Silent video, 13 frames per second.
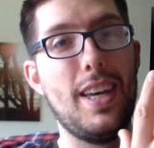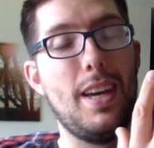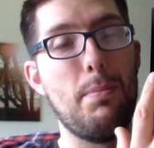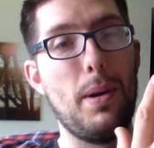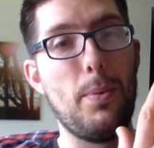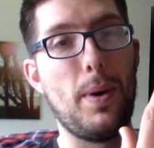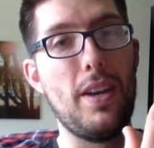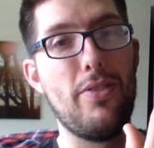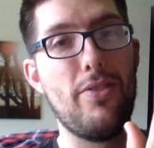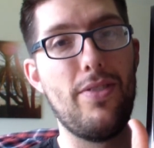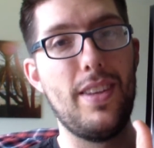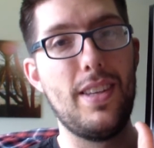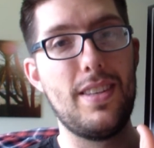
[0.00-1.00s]
and my
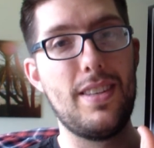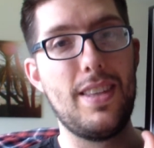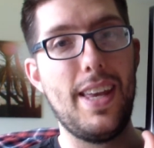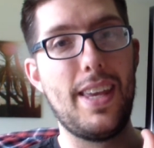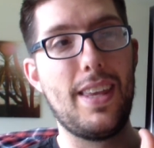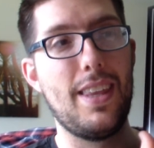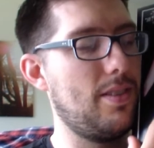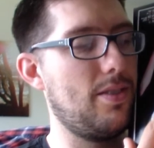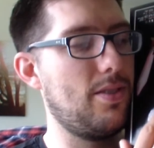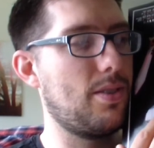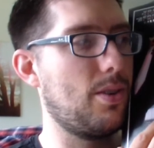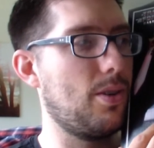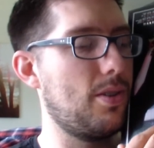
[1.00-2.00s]
wife. This is like, it's
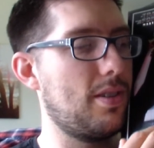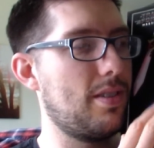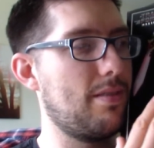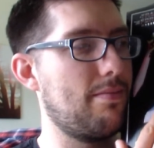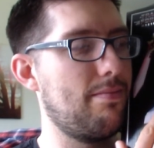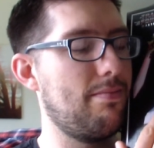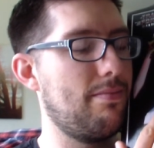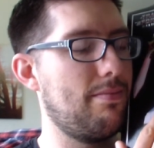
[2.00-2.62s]
just gorgeous.